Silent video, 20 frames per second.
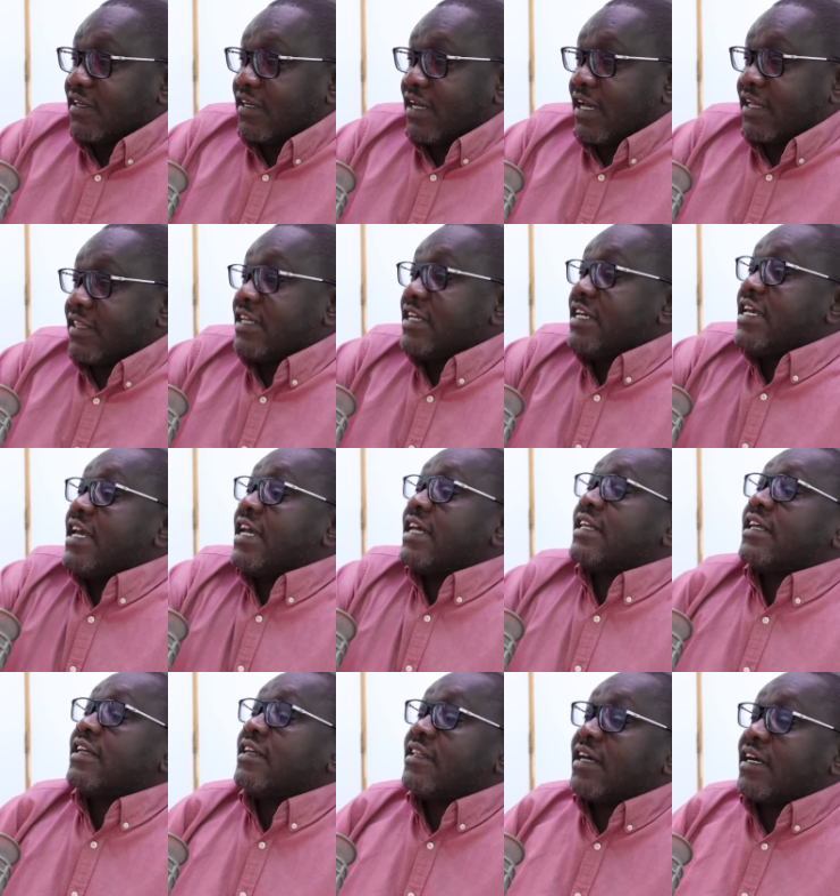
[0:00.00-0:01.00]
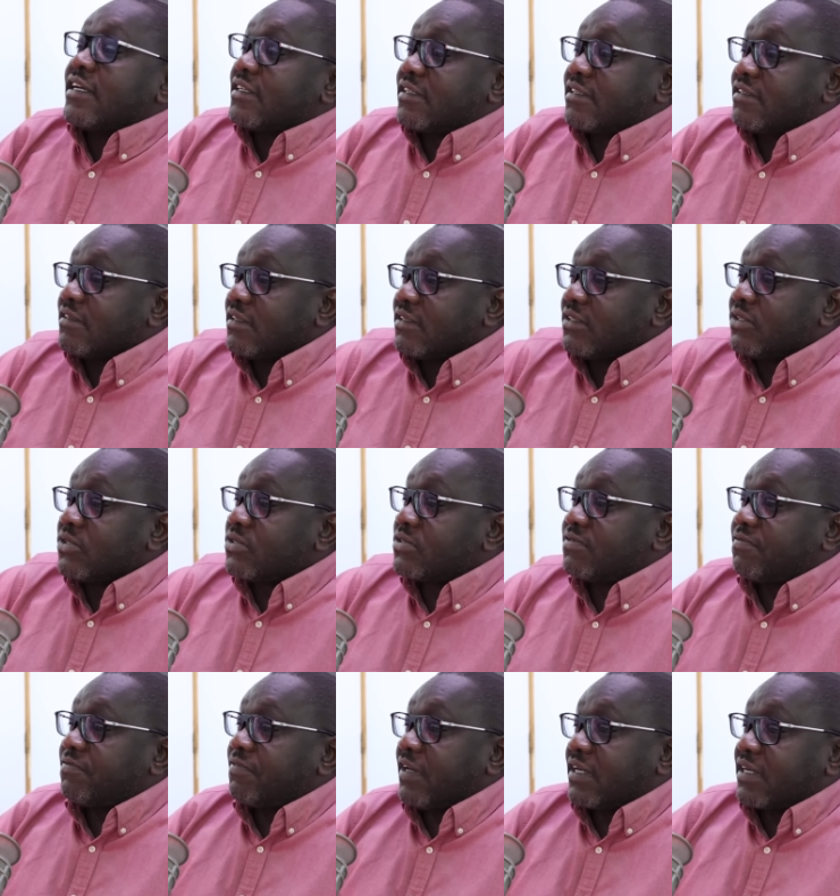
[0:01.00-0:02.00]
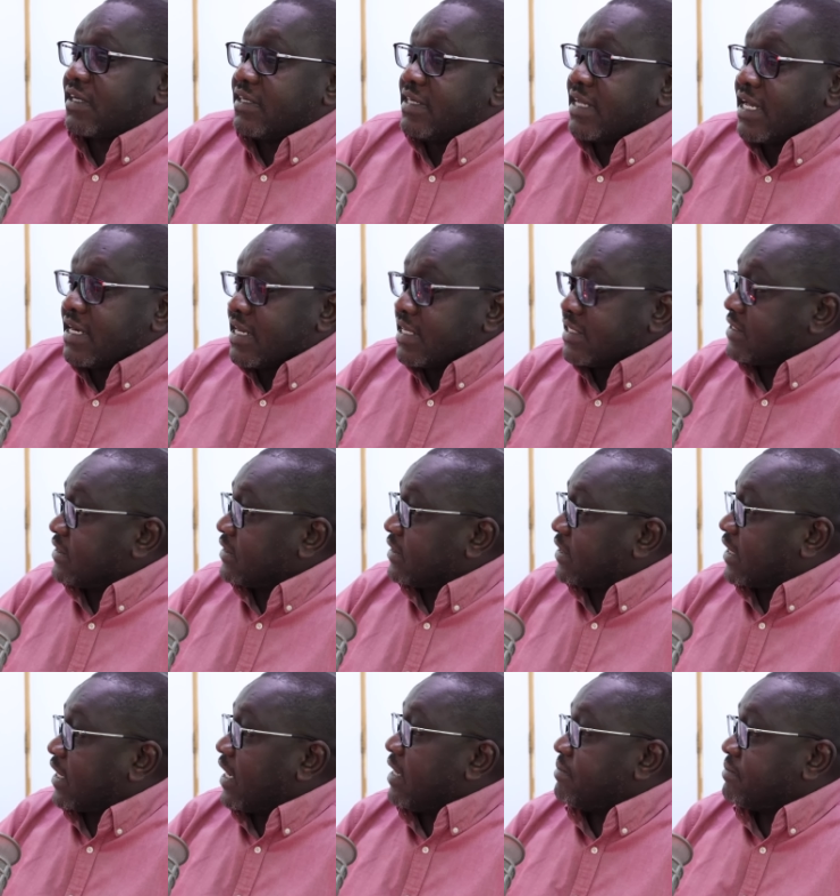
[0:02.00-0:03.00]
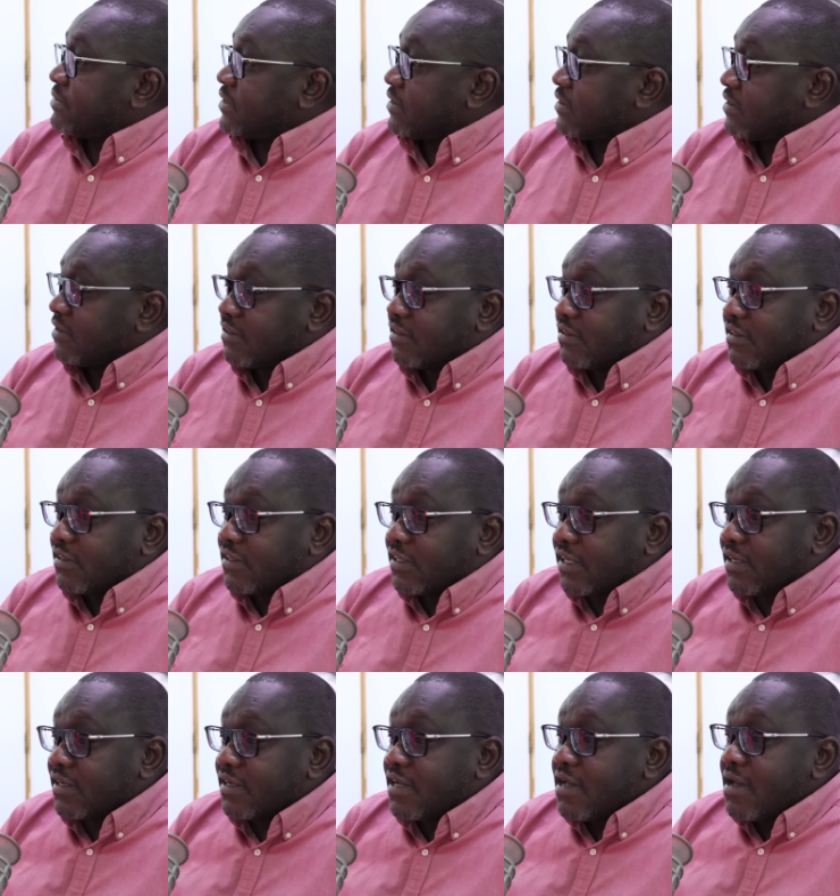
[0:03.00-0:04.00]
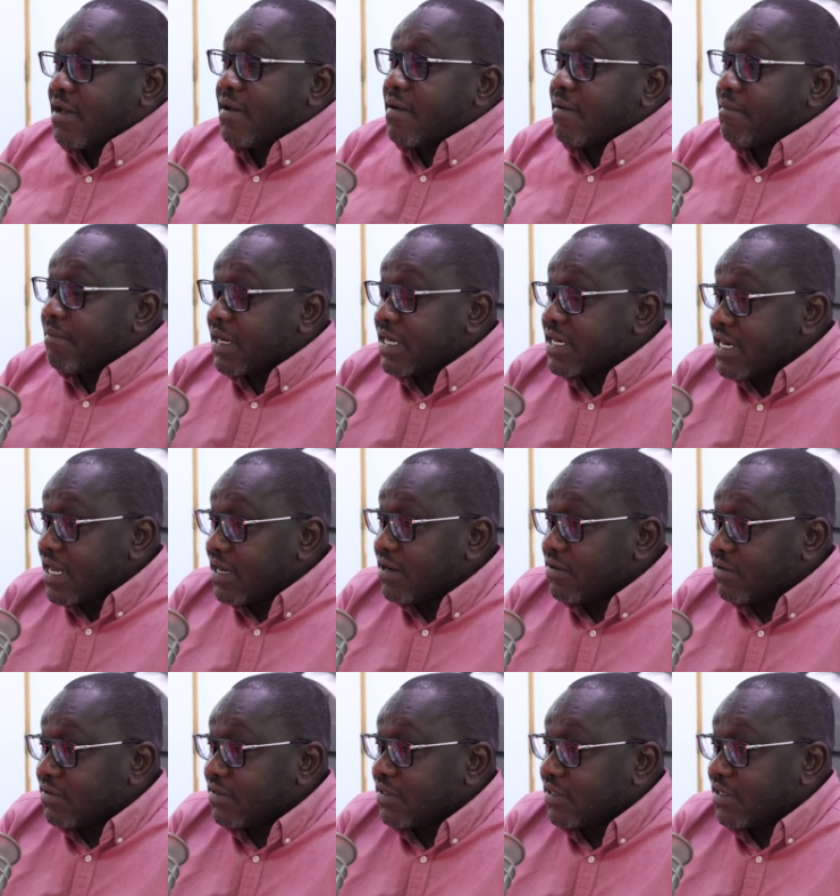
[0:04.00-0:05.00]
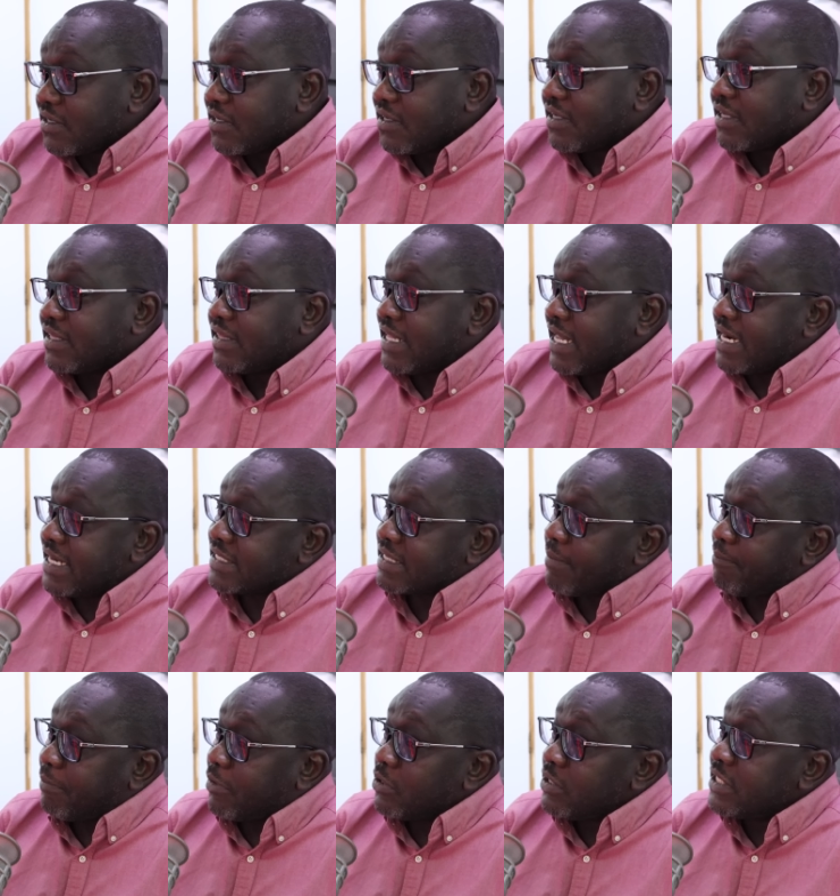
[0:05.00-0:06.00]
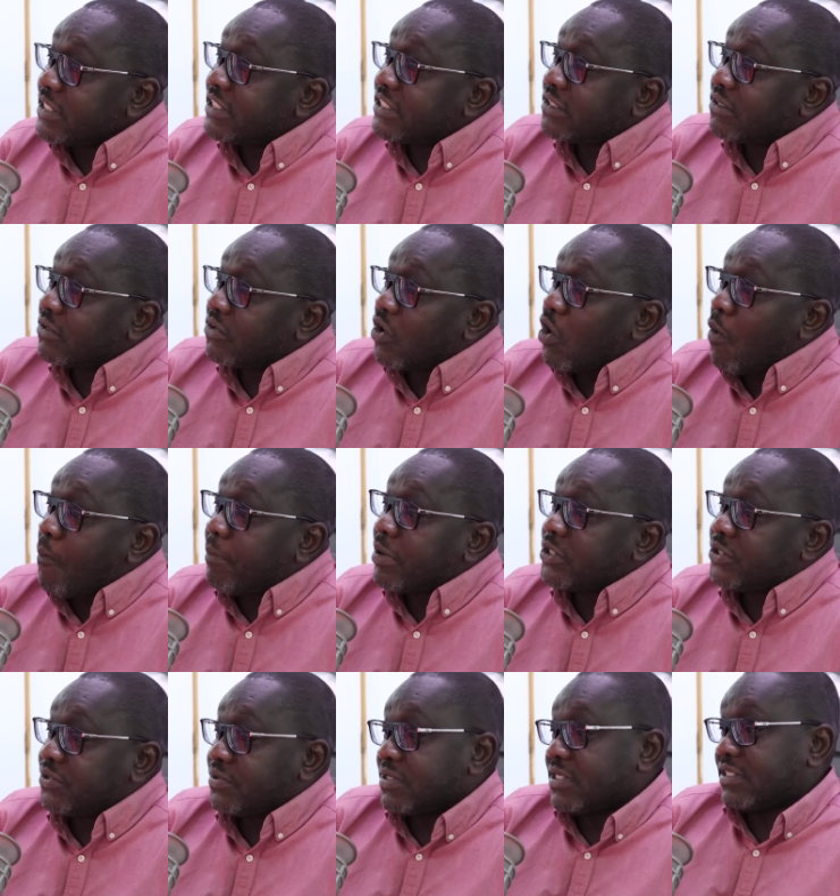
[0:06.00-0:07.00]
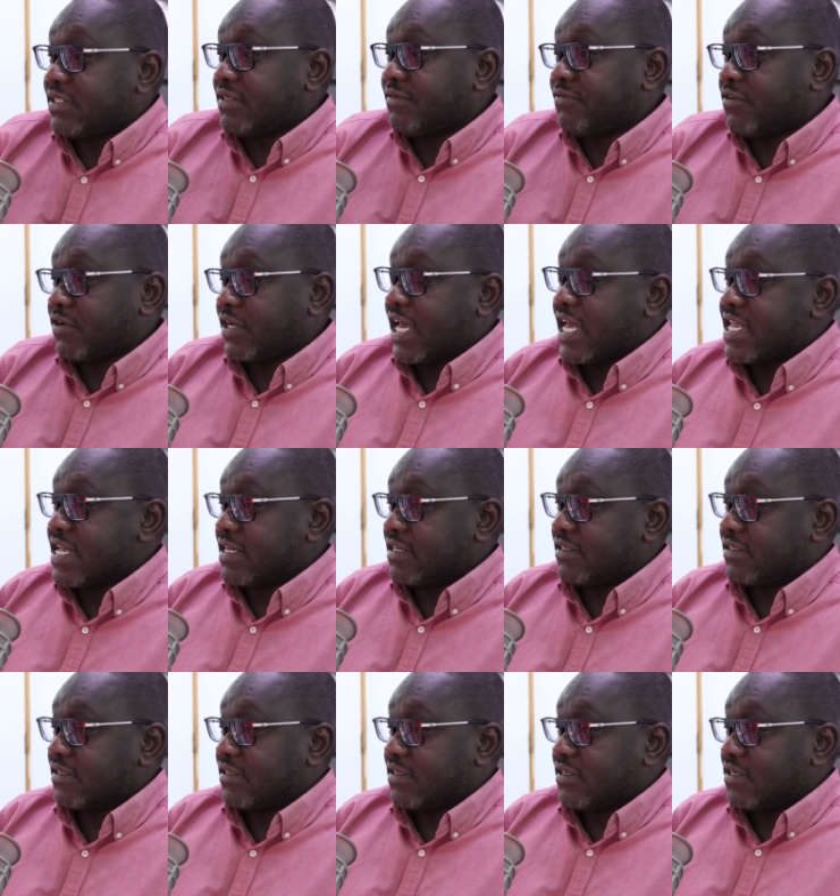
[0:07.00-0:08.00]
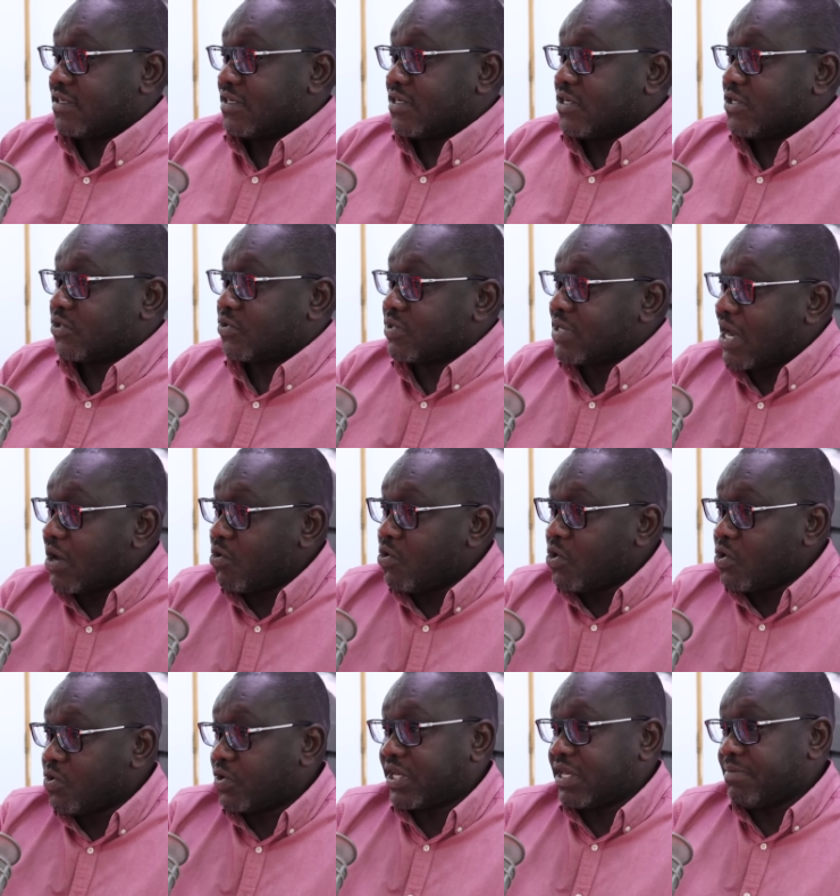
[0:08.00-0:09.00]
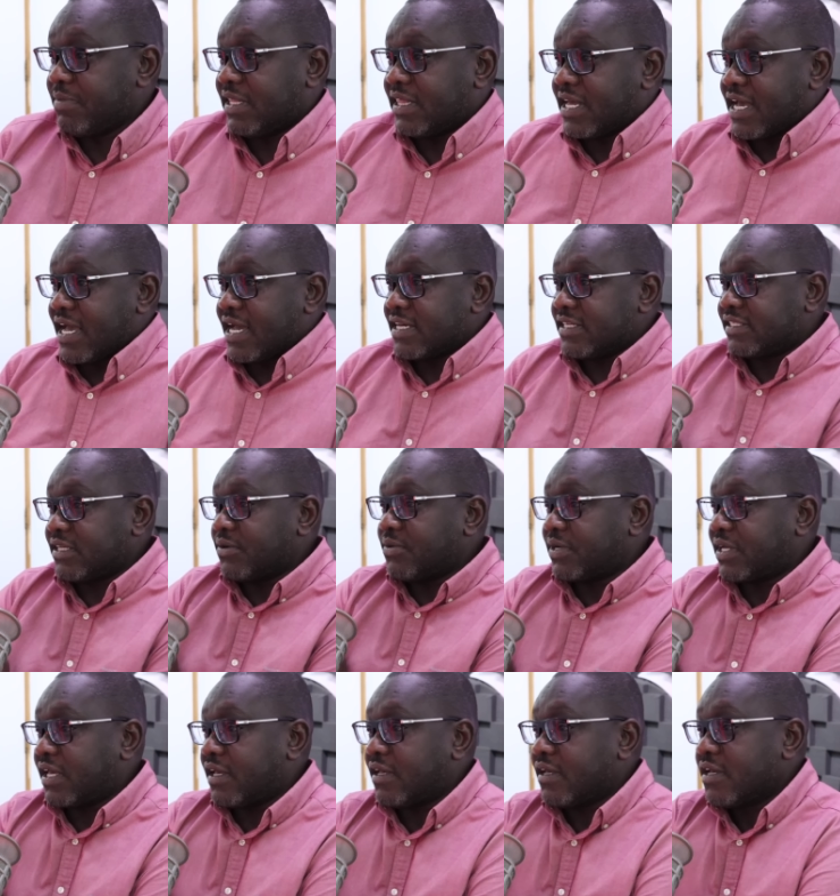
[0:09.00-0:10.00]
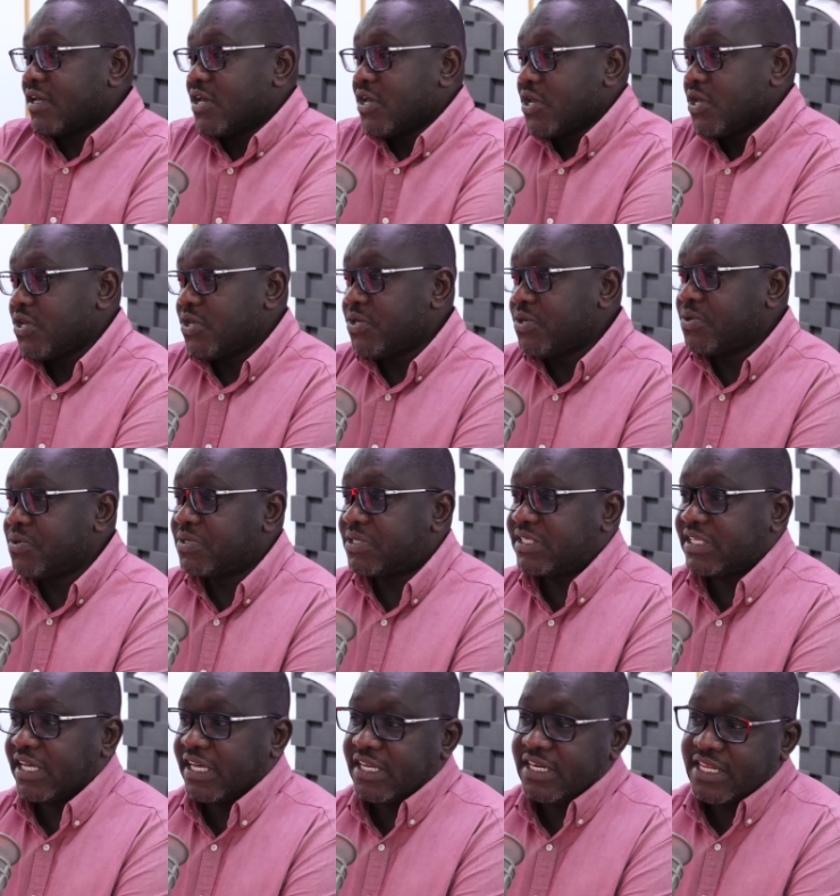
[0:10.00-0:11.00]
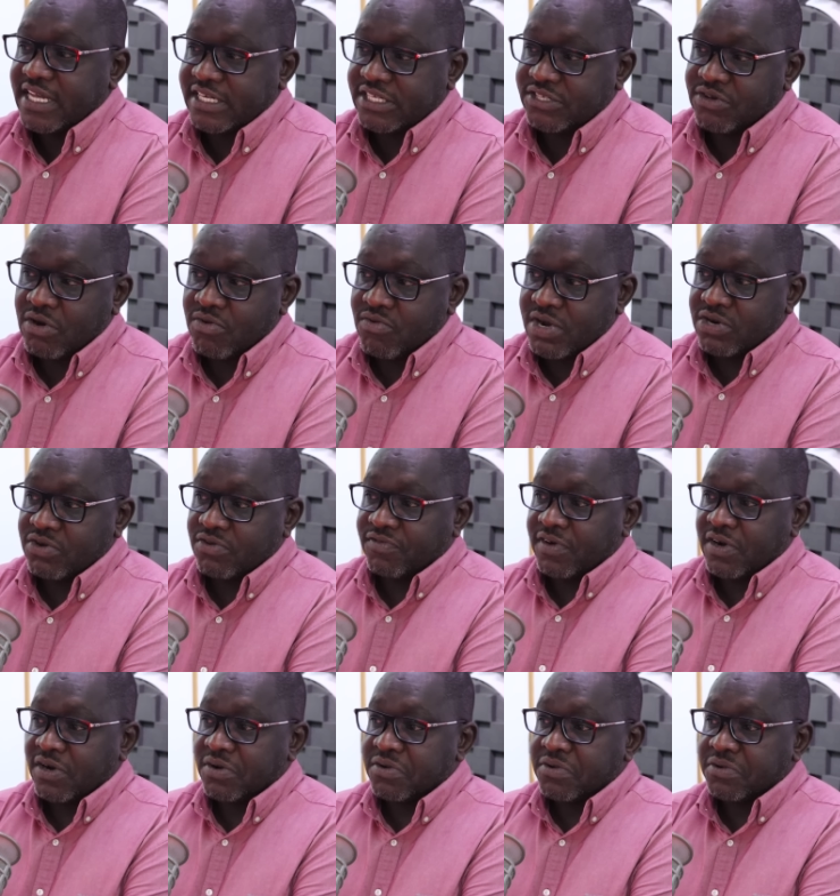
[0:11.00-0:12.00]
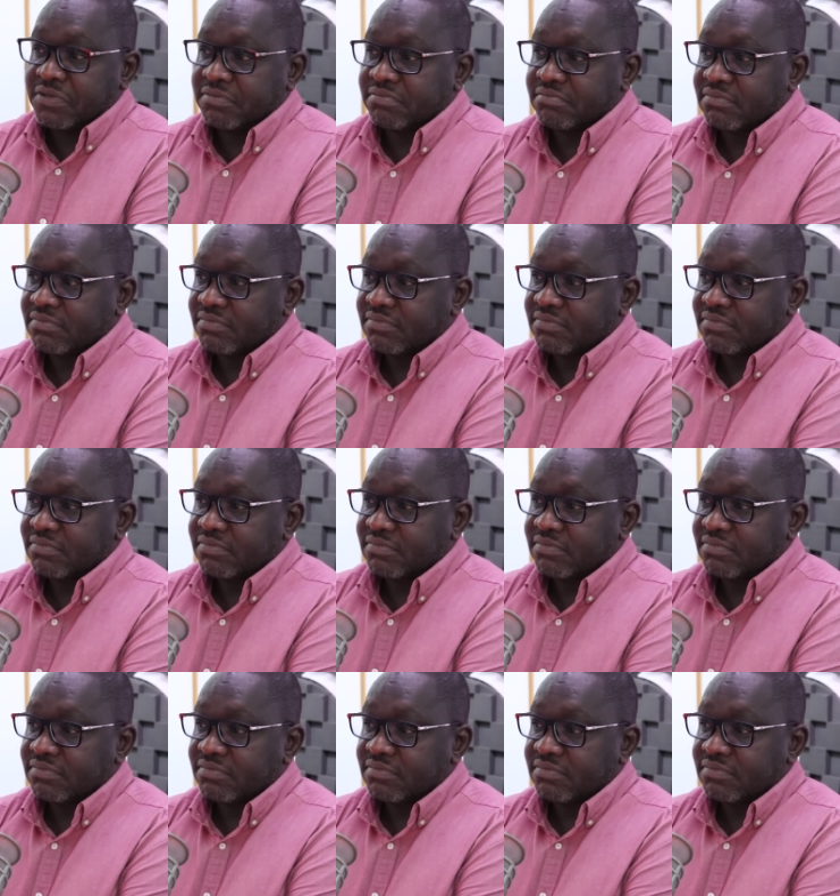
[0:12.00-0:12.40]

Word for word: I think he ended that, those fake dynastic claims. Yeah? But now, there is a political opportunity for Kenyans to now look him in the eye and say, okay, you say that you are one of our own,